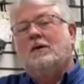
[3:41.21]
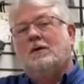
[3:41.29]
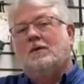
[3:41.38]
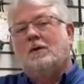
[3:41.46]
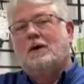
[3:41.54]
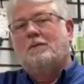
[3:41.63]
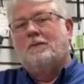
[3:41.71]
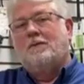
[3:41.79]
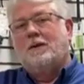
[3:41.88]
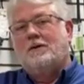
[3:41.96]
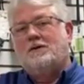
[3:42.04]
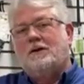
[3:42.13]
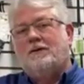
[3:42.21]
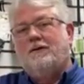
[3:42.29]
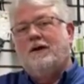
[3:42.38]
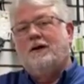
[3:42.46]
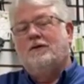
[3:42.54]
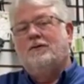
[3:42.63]
where most of your
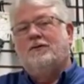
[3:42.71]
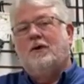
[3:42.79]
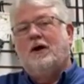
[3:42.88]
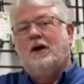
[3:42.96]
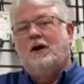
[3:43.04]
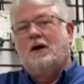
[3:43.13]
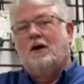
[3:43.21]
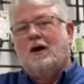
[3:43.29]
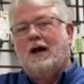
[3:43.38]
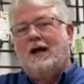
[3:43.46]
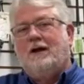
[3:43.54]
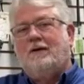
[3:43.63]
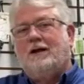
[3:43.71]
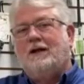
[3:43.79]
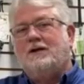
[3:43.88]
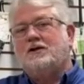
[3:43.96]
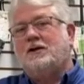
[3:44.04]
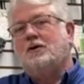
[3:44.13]
feeders are anchored
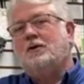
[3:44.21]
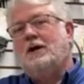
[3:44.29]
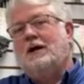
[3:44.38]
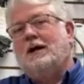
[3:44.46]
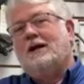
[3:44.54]
into.